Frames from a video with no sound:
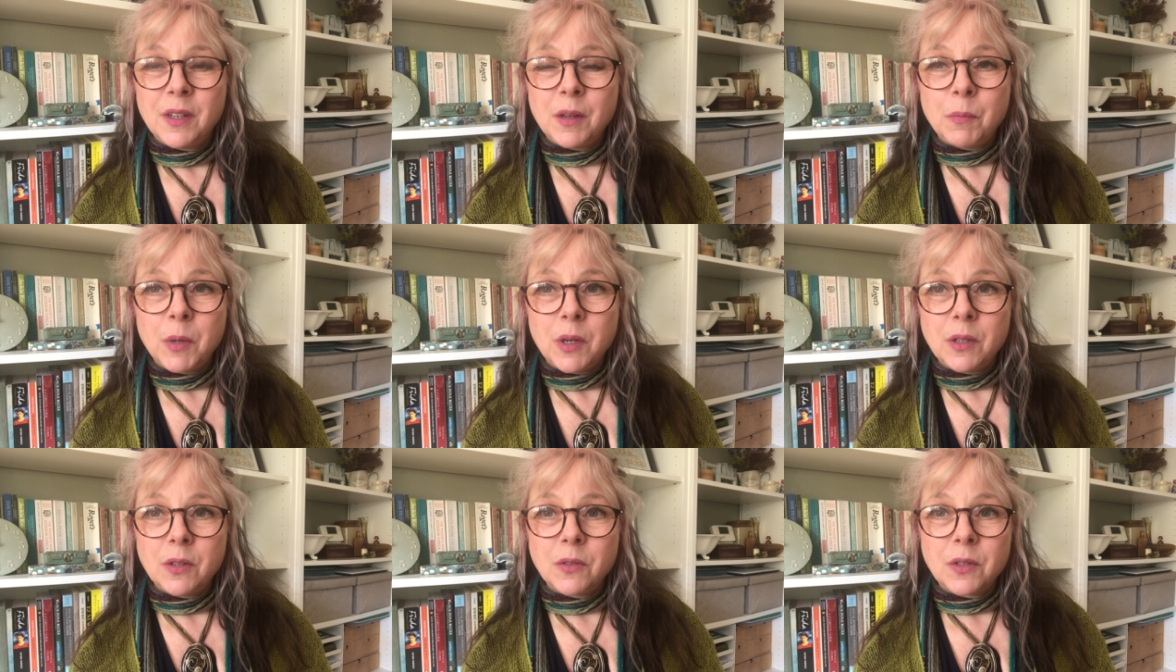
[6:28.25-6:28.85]

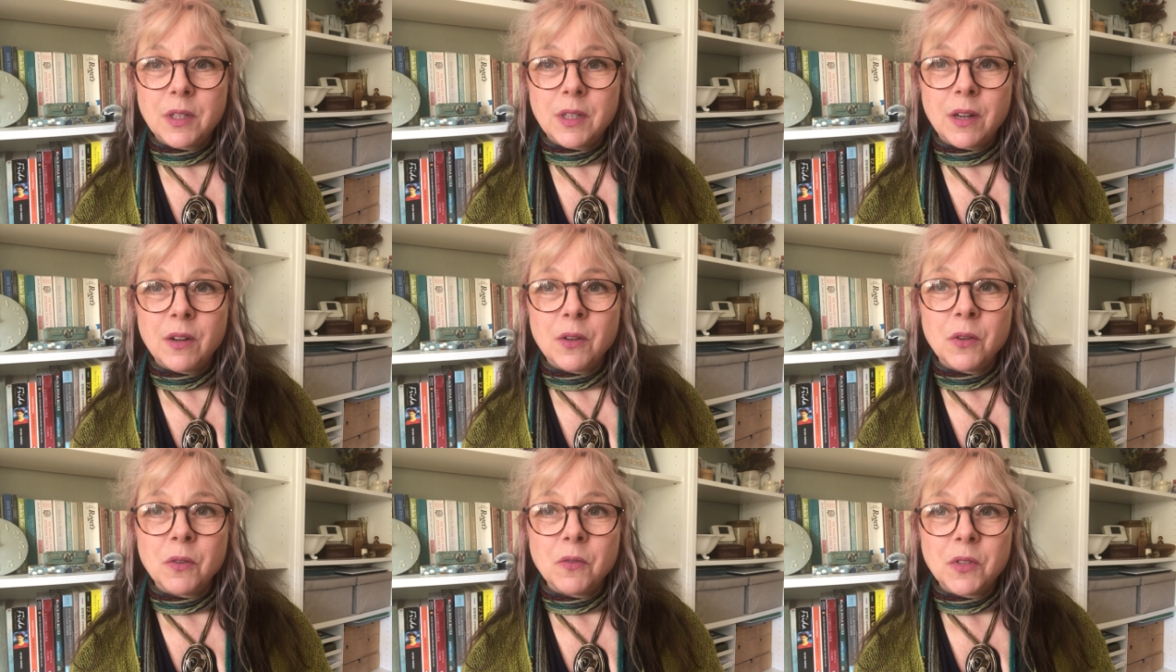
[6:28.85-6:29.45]
by
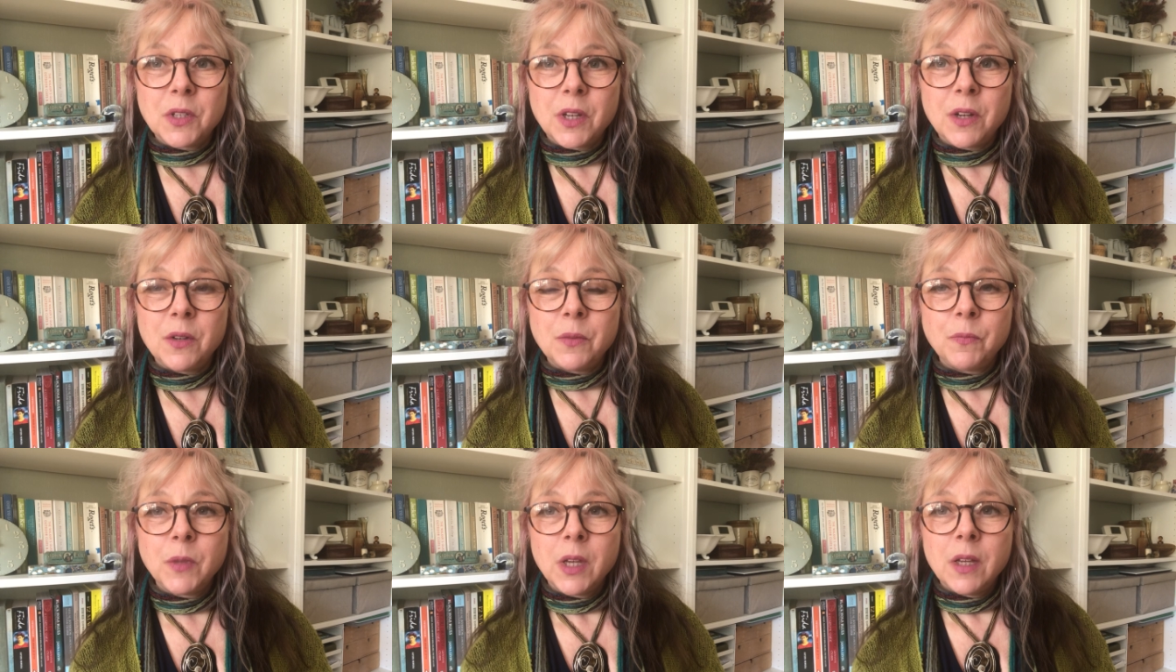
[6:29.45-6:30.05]
yourself.
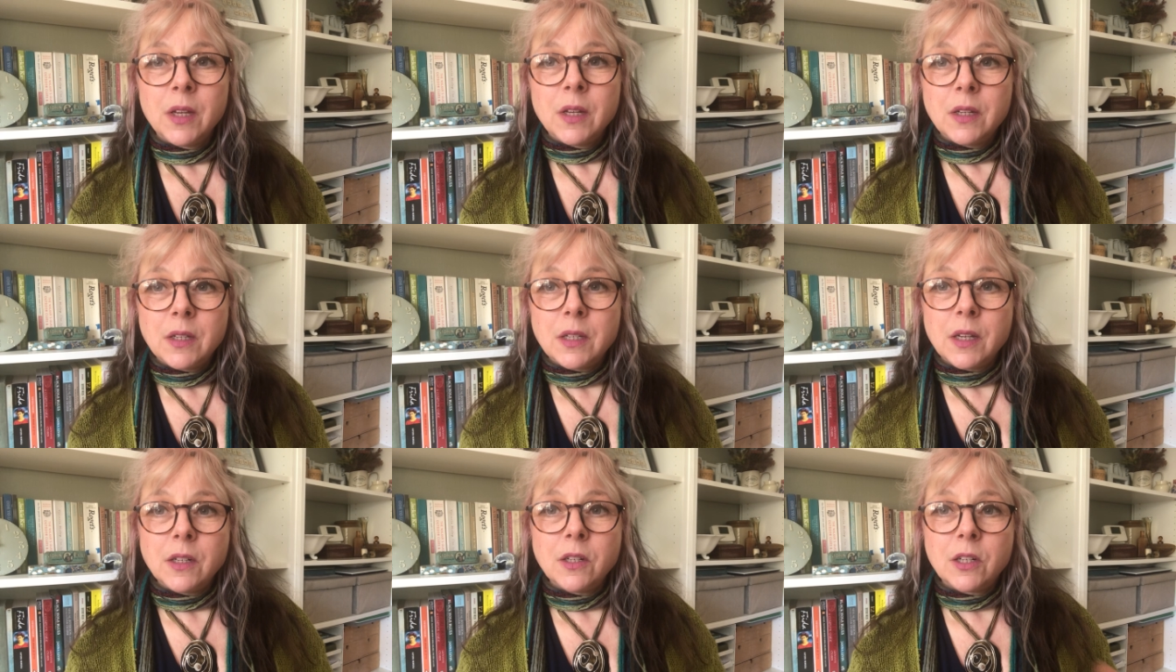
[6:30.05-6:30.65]
So
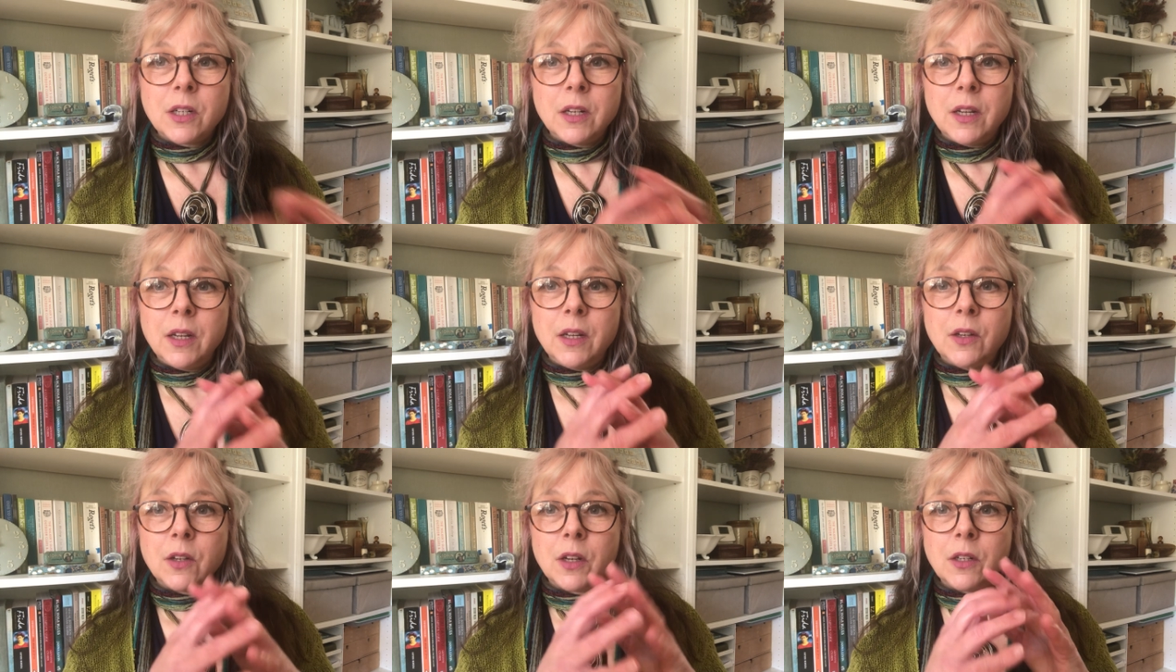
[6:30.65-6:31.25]

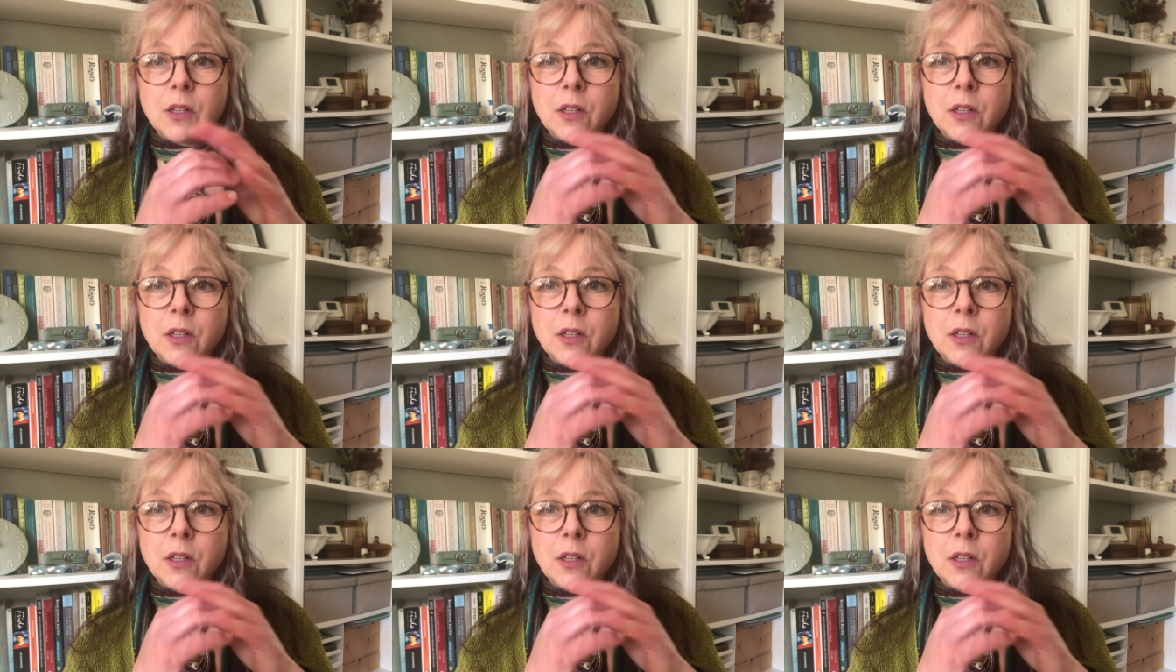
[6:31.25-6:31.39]
essentially you're going